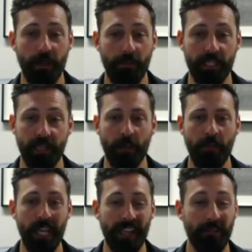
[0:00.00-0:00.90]
but someone
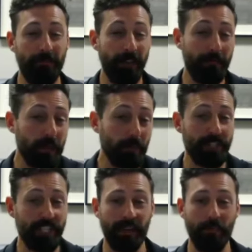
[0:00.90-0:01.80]
making
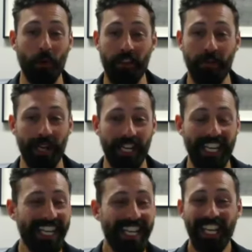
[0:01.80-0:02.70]
50% more of the money.